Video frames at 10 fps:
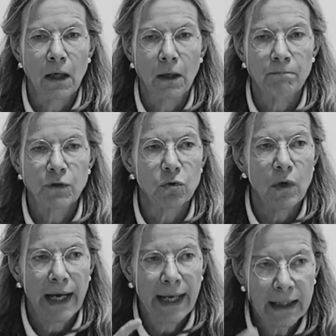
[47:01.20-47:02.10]
to
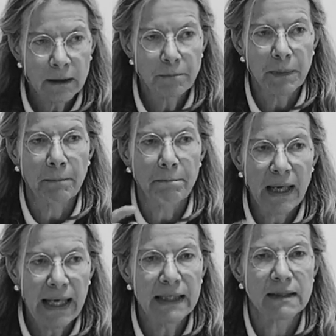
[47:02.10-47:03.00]
help
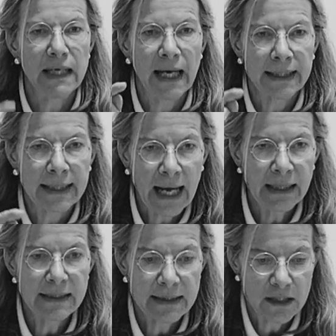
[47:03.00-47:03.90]
make the
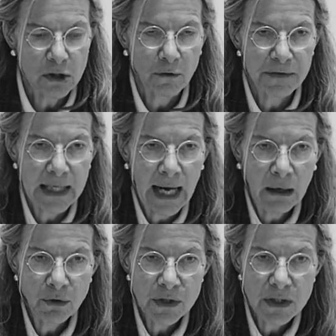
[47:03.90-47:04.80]
analysis of the
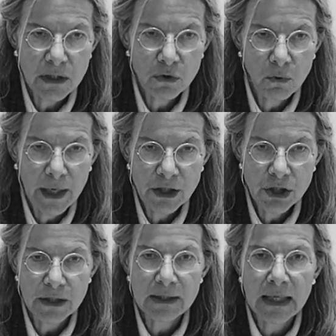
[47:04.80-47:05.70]
outer
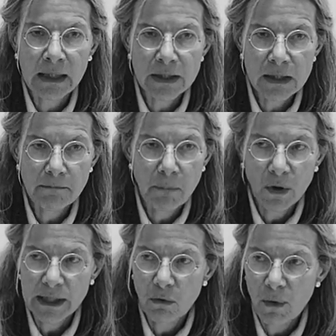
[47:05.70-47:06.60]
situations in a
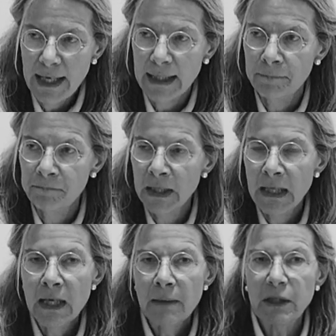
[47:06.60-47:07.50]
symbolic way.
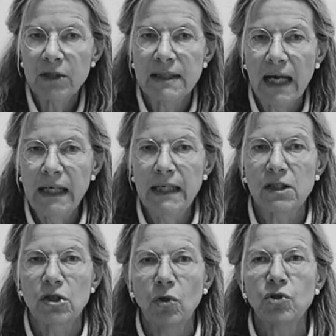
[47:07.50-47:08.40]
Because then
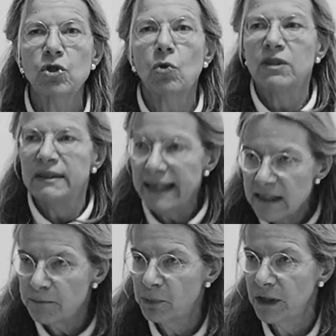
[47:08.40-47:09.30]
it's not so
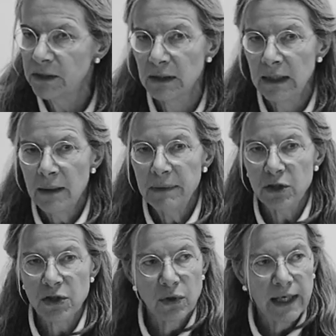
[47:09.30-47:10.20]
desperate,
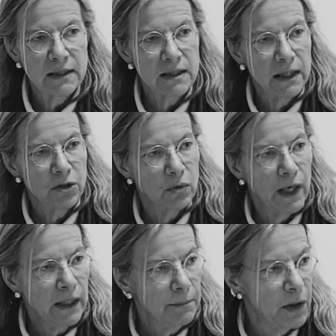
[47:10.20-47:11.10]
because you can say to
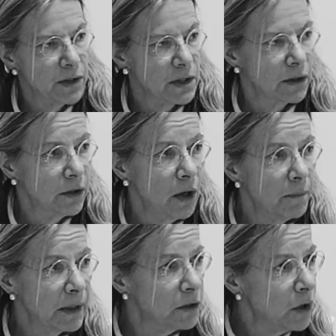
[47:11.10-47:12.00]
any person, you know,
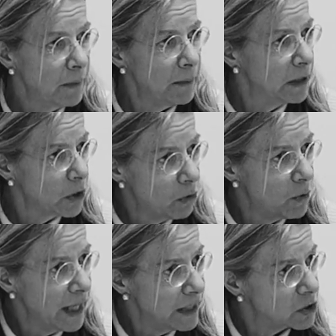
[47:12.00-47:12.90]
but you know, maybe your
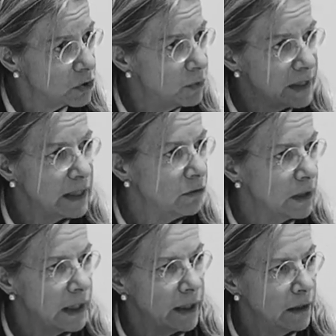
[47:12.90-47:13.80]
way is to do it
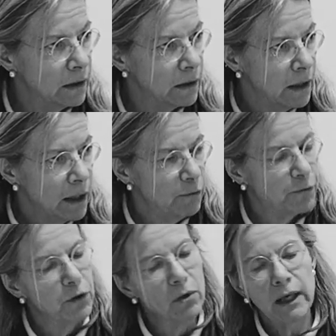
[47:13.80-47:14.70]
inwardly.
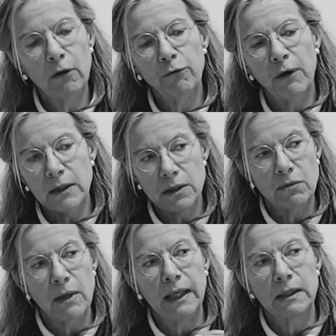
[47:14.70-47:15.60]
If you can find the
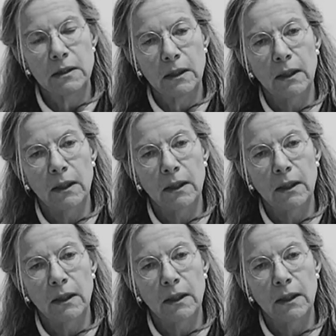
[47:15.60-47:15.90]
right